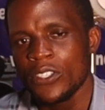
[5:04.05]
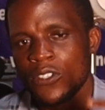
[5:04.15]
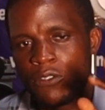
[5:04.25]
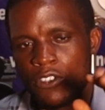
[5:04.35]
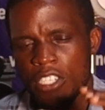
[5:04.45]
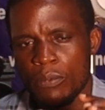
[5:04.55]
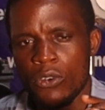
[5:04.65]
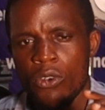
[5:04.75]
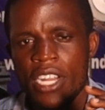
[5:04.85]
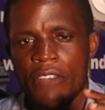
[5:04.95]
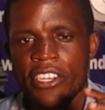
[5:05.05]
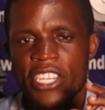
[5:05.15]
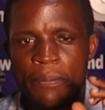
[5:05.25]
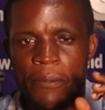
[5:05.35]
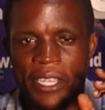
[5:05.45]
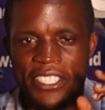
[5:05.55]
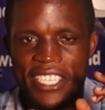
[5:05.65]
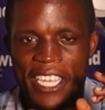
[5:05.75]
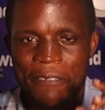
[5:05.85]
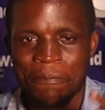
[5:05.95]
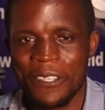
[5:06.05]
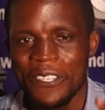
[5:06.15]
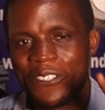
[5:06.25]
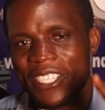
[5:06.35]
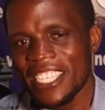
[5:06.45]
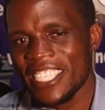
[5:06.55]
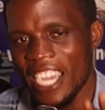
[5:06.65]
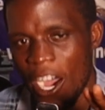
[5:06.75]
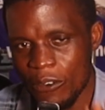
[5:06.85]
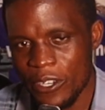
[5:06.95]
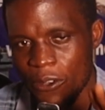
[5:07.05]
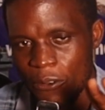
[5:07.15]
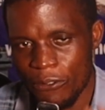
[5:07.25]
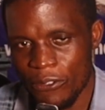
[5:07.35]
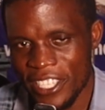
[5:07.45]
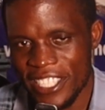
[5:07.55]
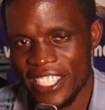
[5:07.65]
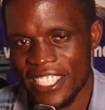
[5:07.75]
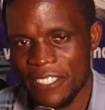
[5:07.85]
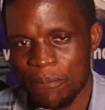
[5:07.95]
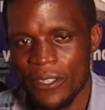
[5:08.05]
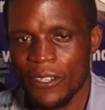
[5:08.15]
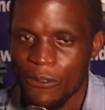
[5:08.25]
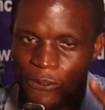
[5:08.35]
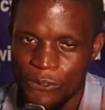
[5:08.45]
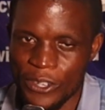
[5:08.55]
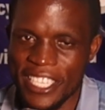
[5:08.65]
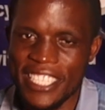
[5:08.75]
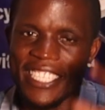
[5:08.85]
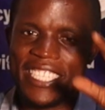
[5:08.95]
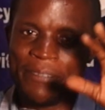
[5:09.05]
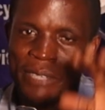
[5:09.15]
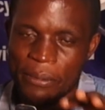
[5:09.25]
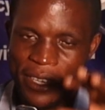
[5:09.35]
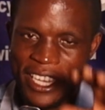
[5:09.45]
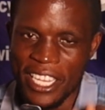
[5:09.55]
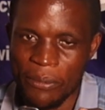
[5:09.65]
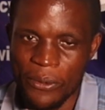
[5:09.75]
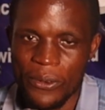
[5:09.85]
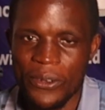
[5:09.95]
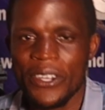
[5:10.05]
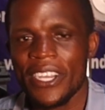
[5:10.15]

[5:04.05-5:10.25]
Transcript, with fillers: So for those people who don't have a type measure, you just count your feet. Feet be bigere byo.